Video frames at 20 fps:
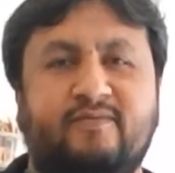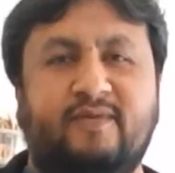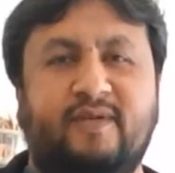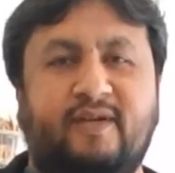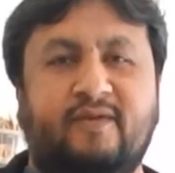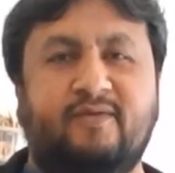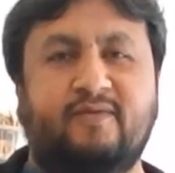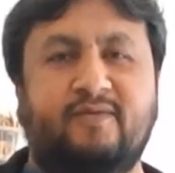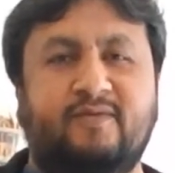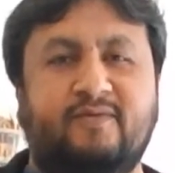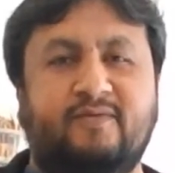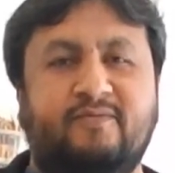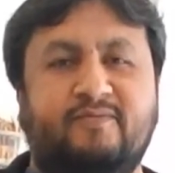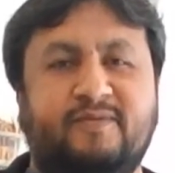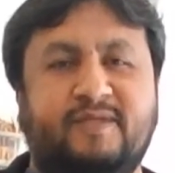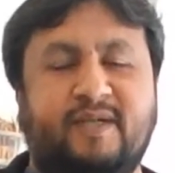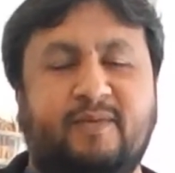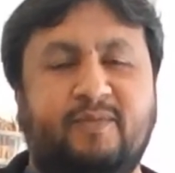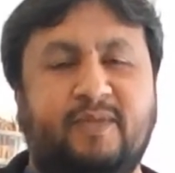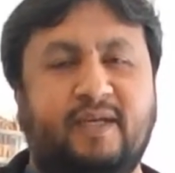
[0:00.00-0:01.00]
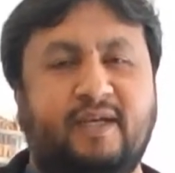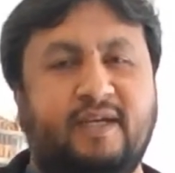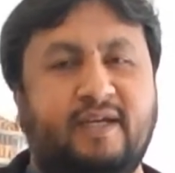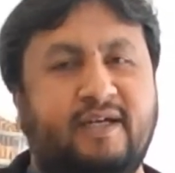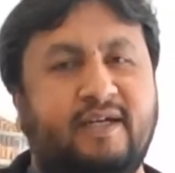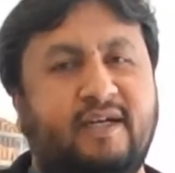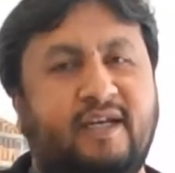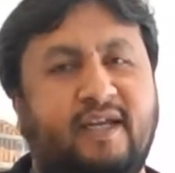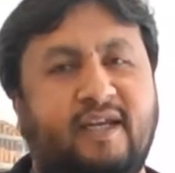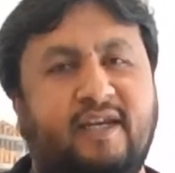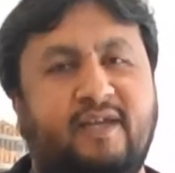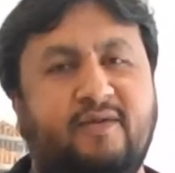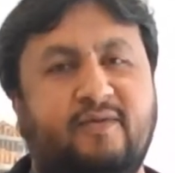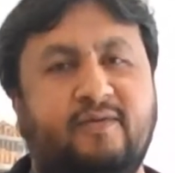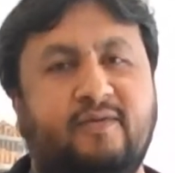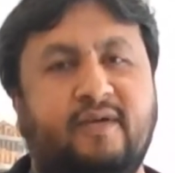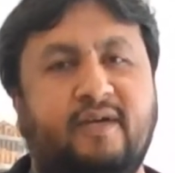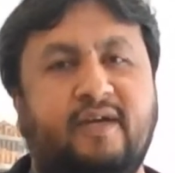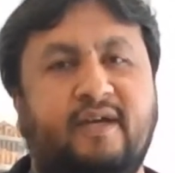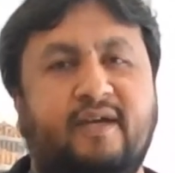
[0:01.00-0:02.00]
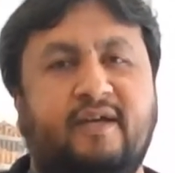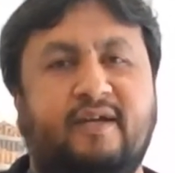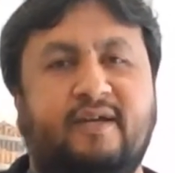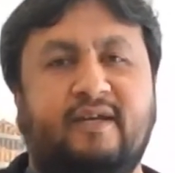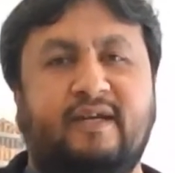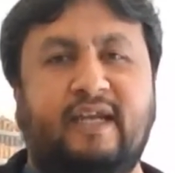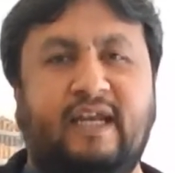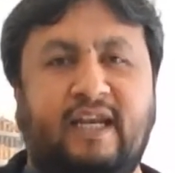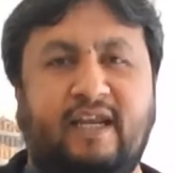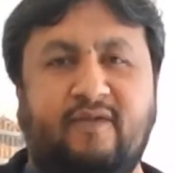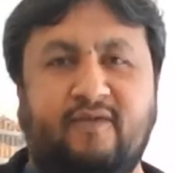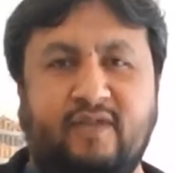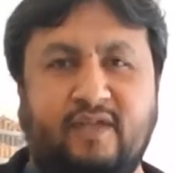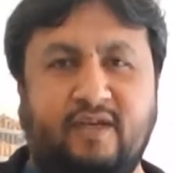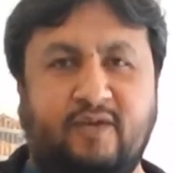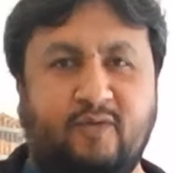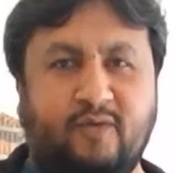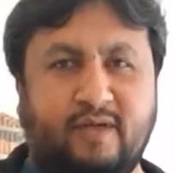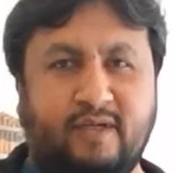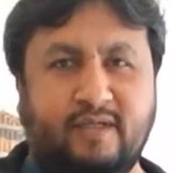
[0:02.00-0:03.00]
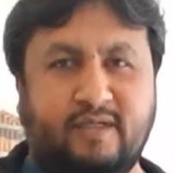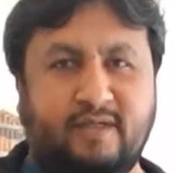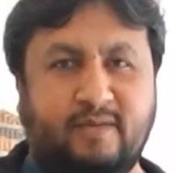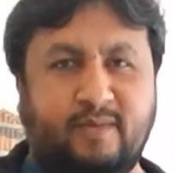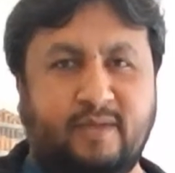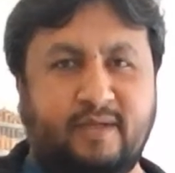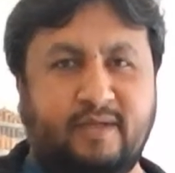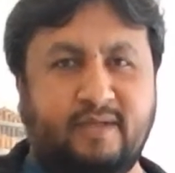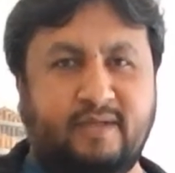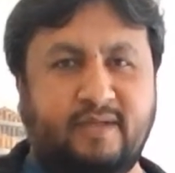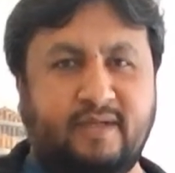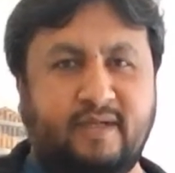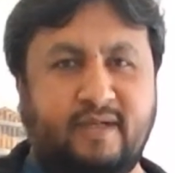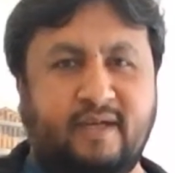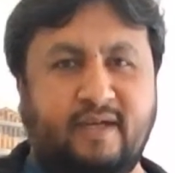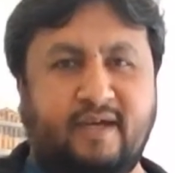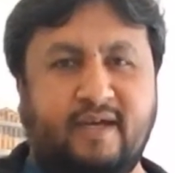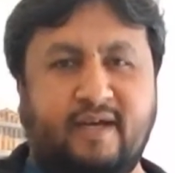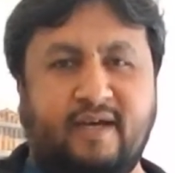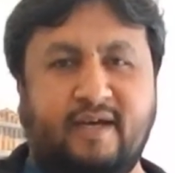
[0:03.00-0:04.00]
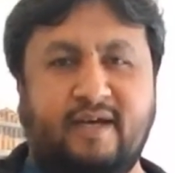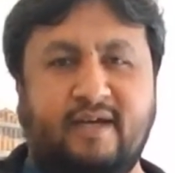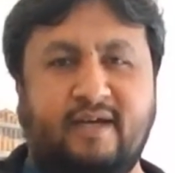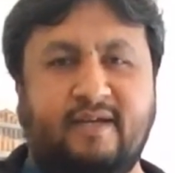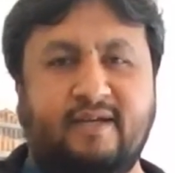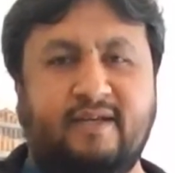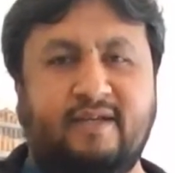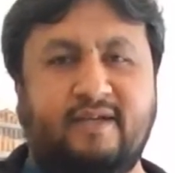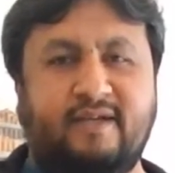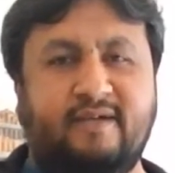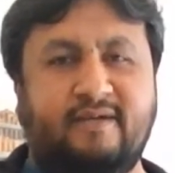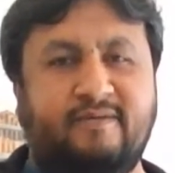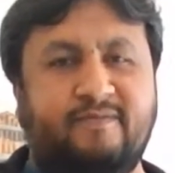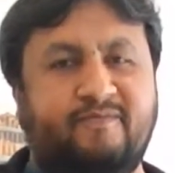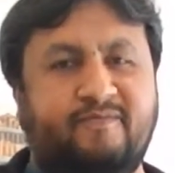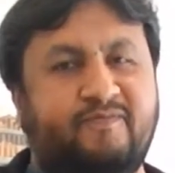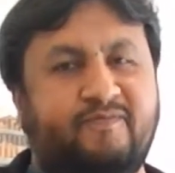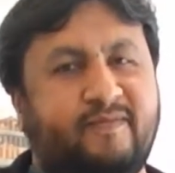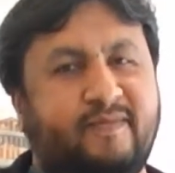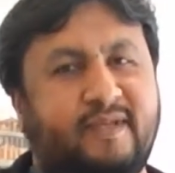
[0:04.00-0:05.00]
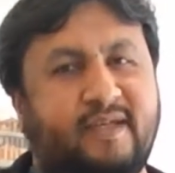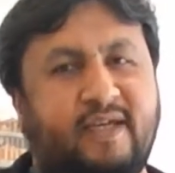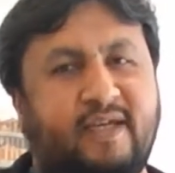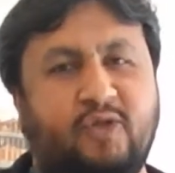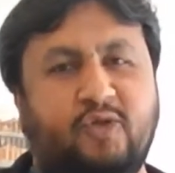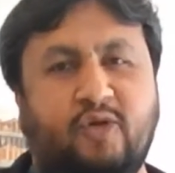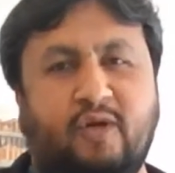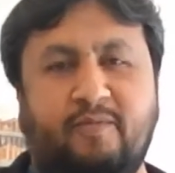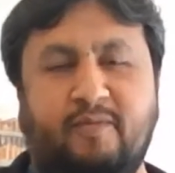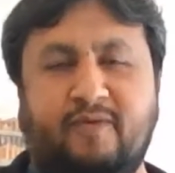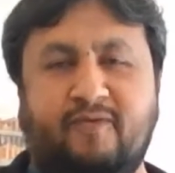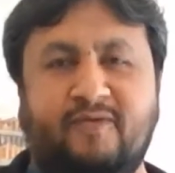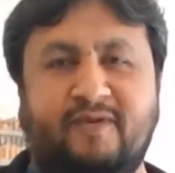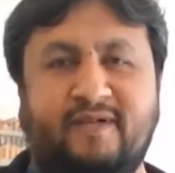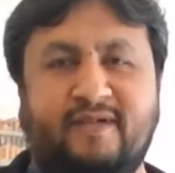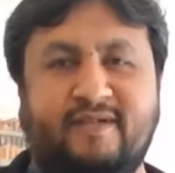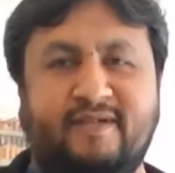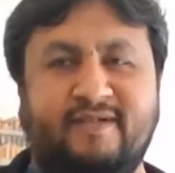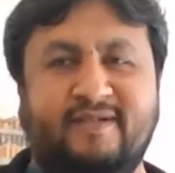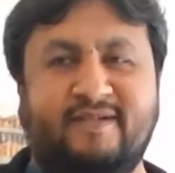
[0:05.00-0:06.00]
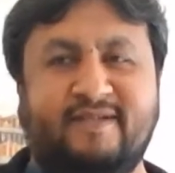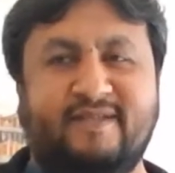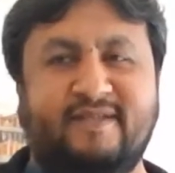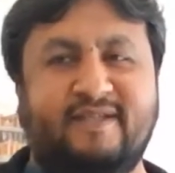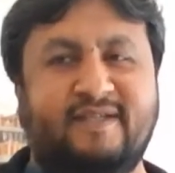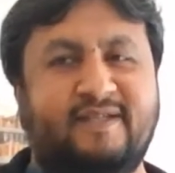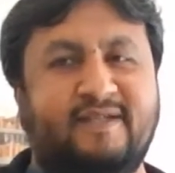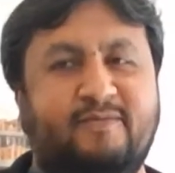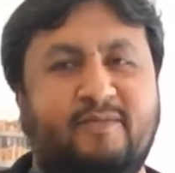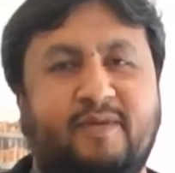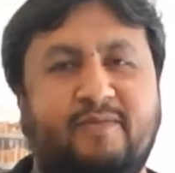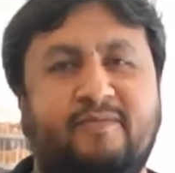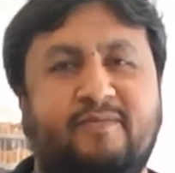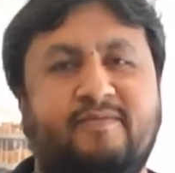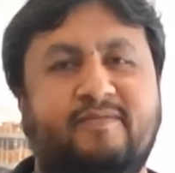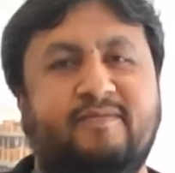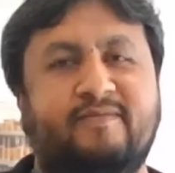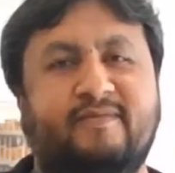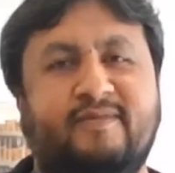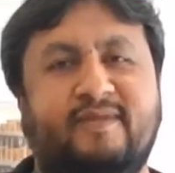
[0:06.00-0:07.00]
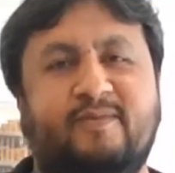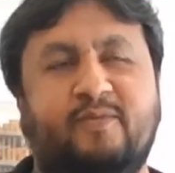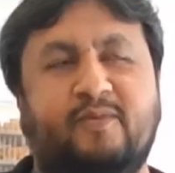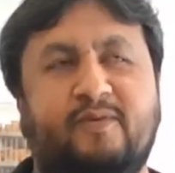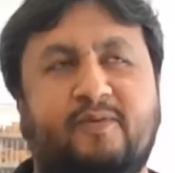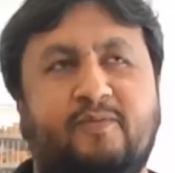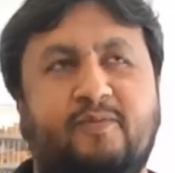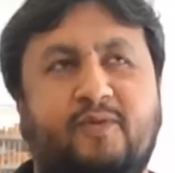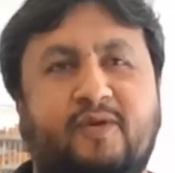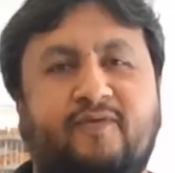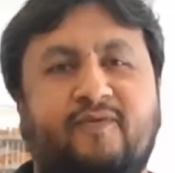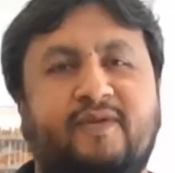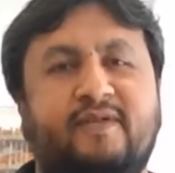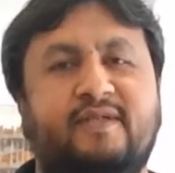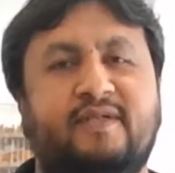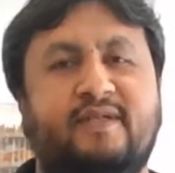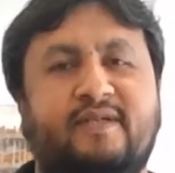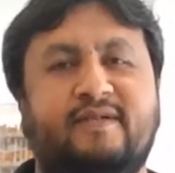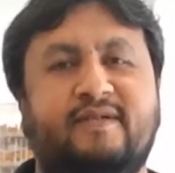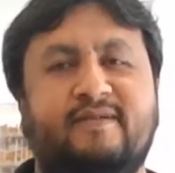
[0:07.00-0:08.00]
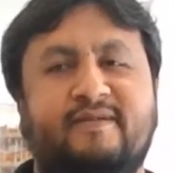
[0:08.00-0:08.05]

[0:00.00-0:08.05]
new something, learning new, dealing with the new customers, and enjoy my work. This is the more motivation.